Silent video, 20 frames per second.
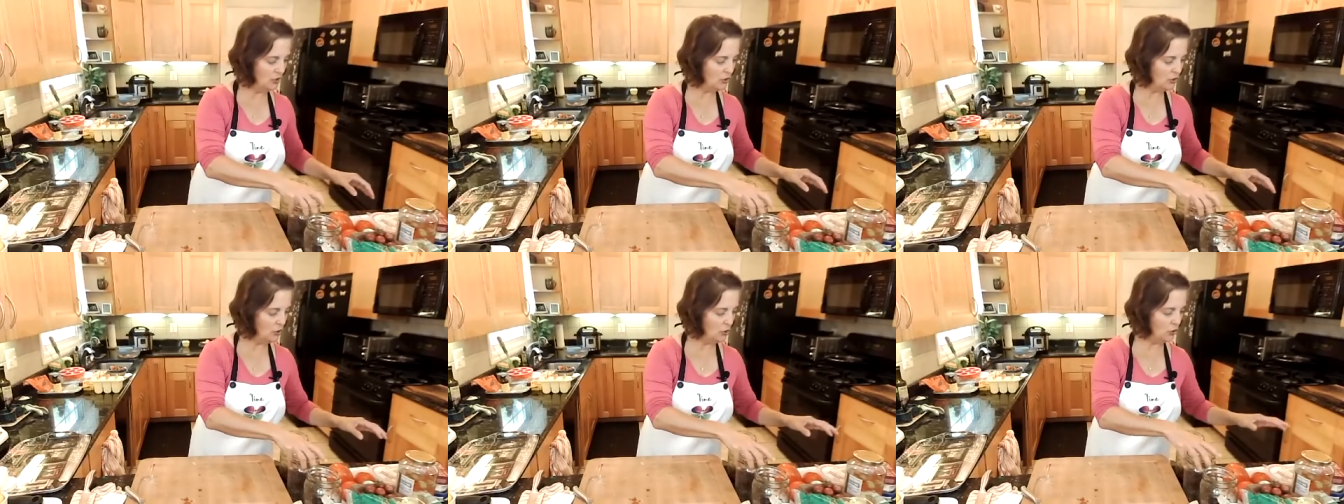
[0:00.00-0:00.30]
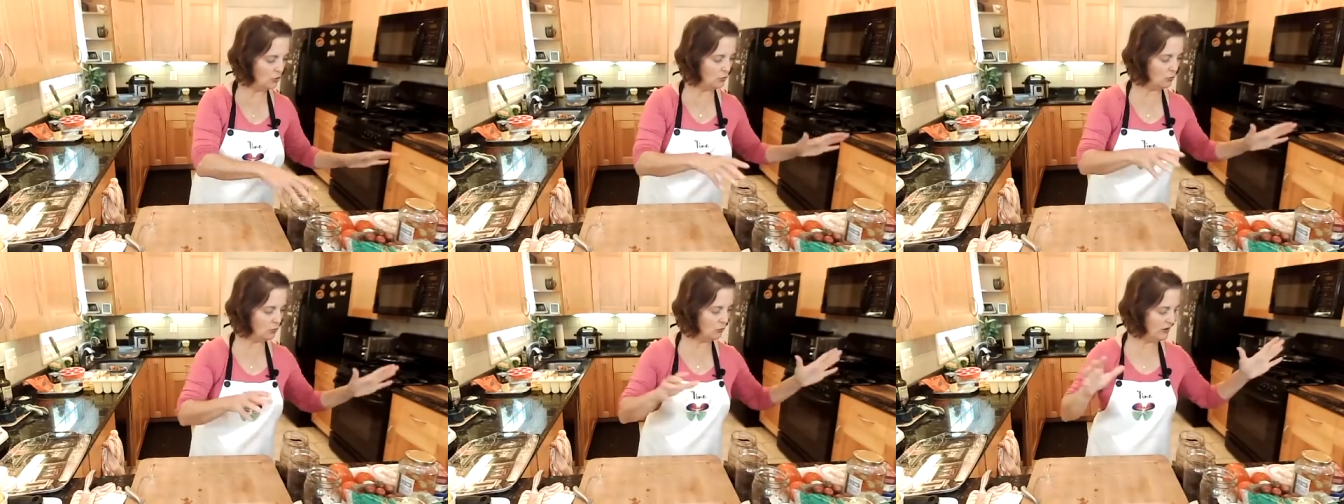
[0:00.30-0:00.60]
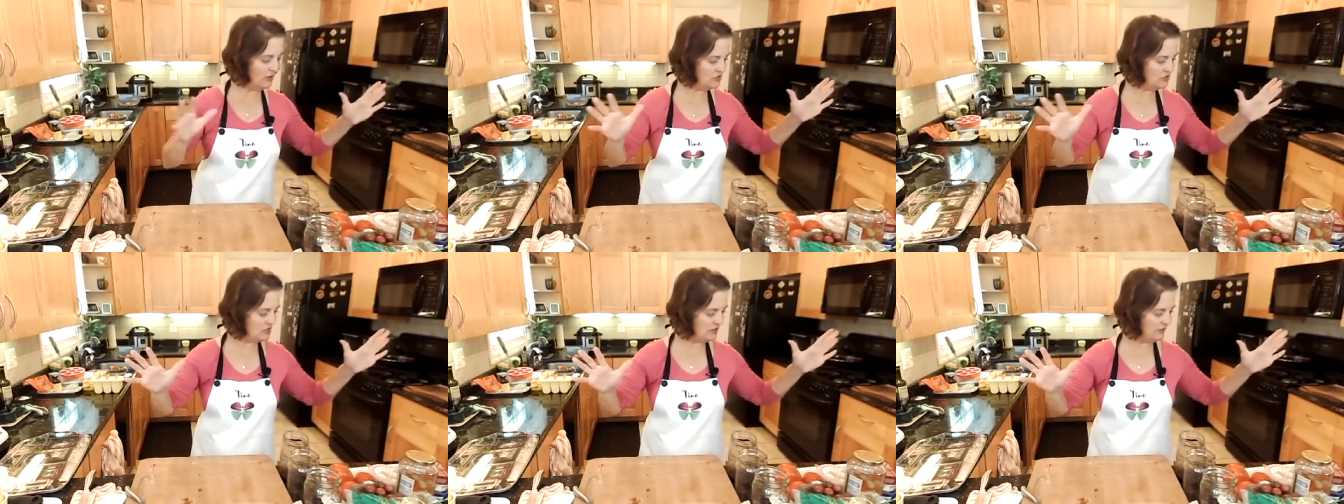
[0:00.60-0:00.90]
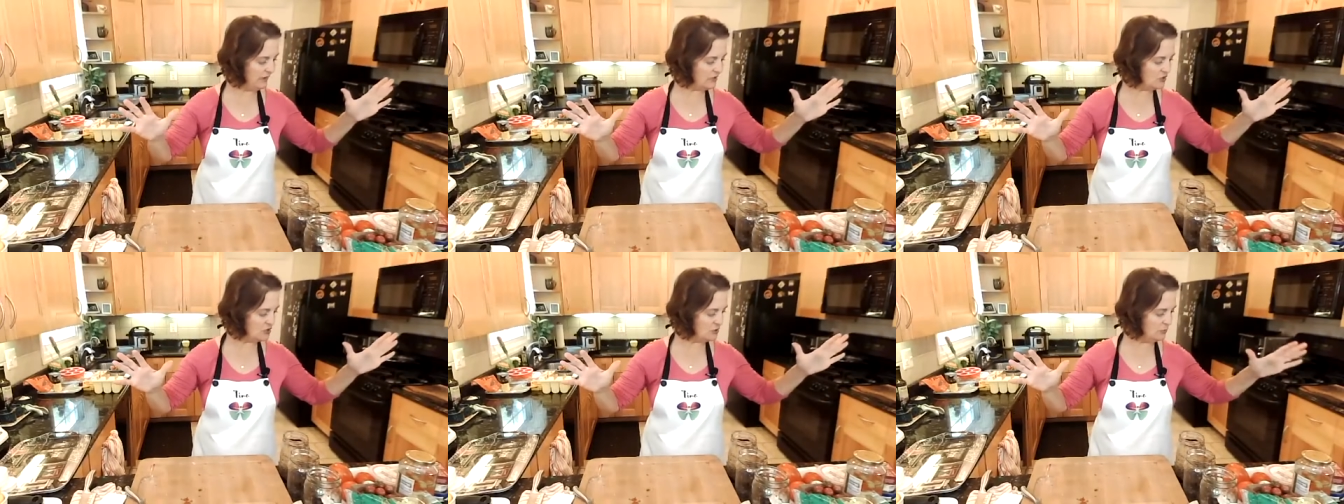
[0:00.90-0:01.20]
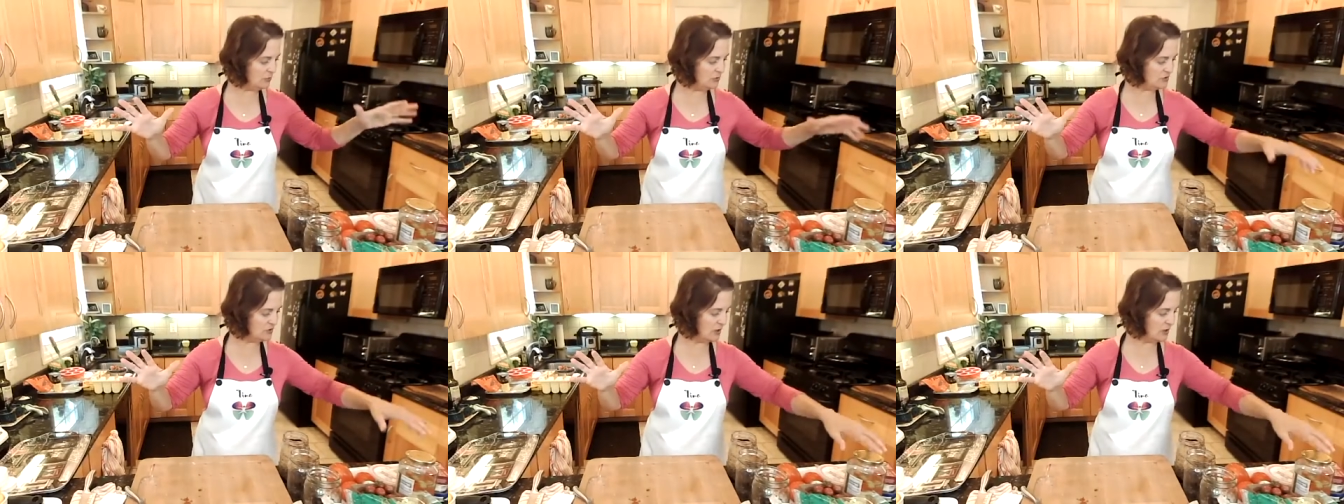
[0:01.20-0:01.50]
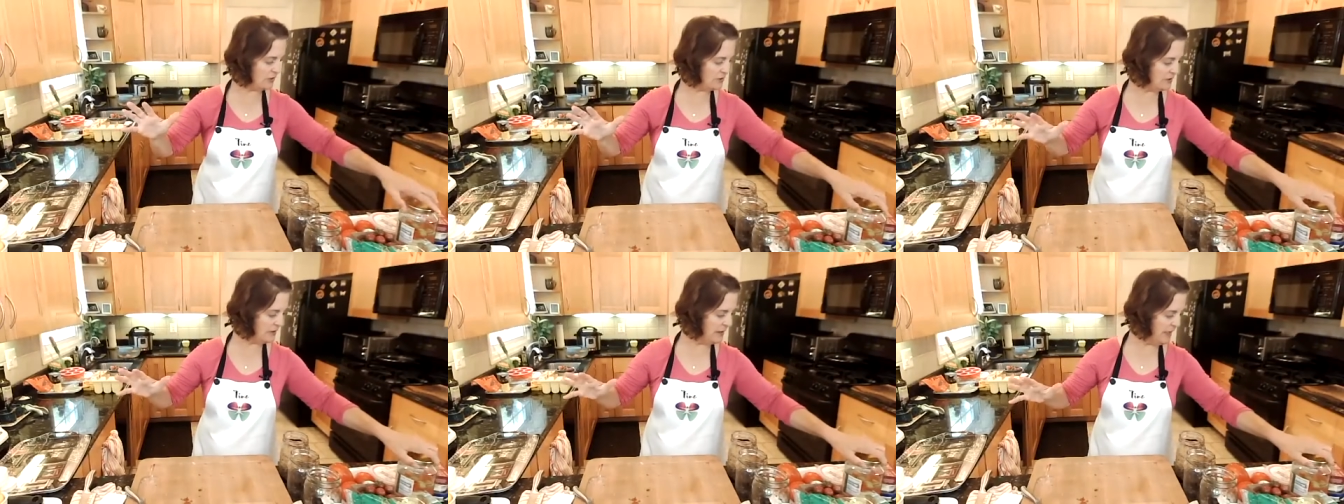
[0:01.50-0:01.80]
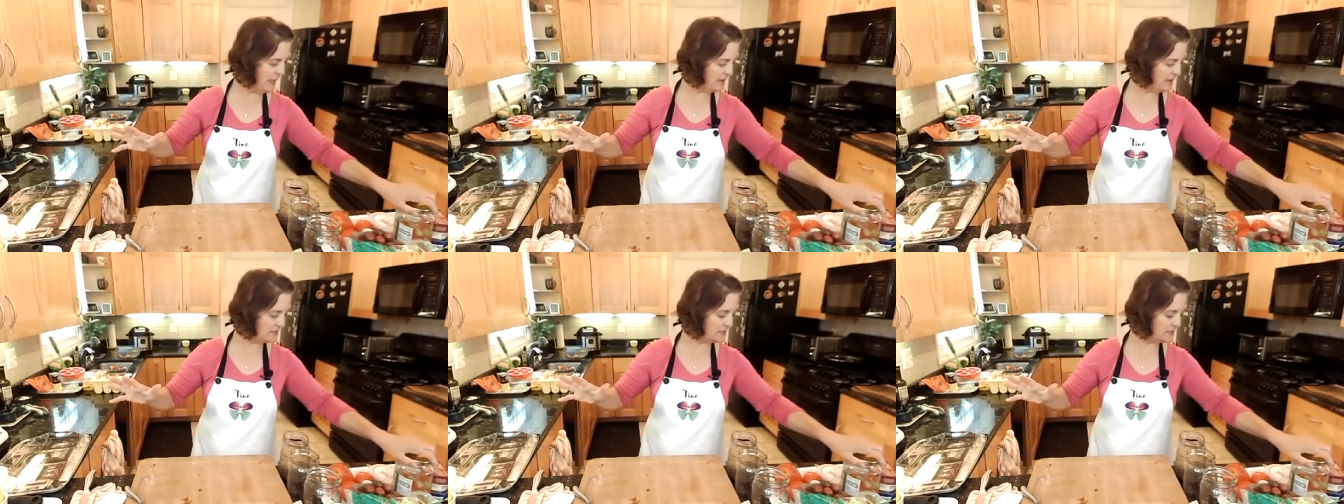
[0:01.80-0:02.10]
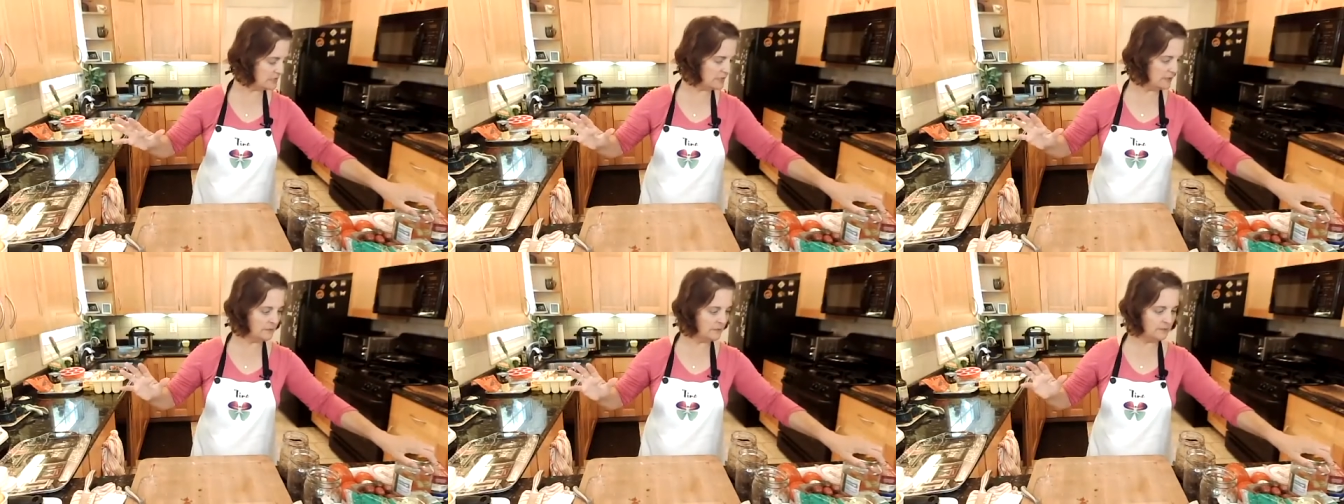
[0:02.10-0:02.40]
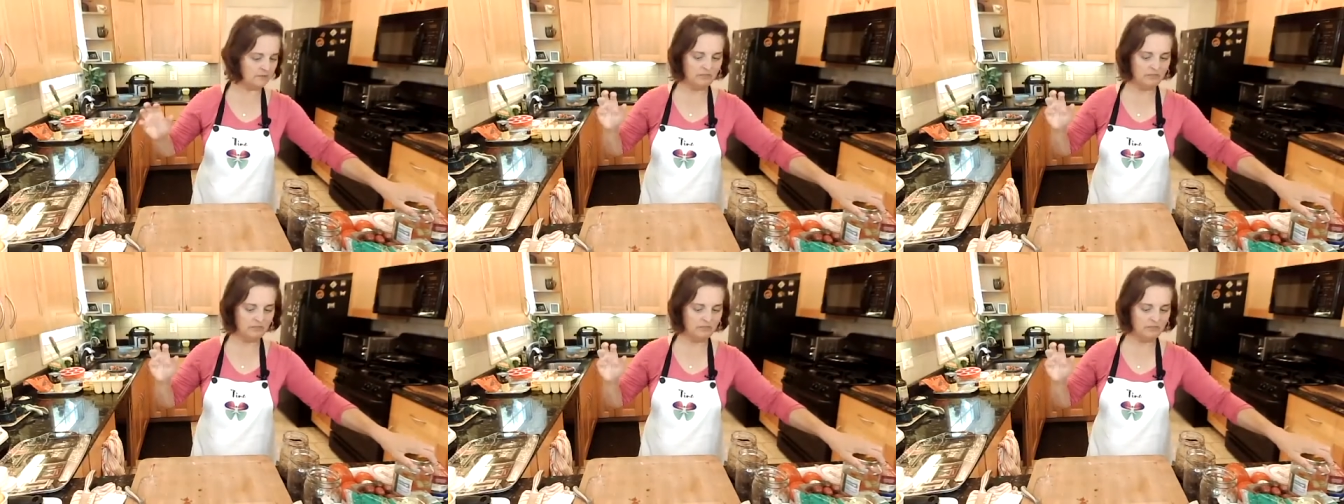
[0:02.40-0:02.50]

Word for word: Crunchy vegetables are next.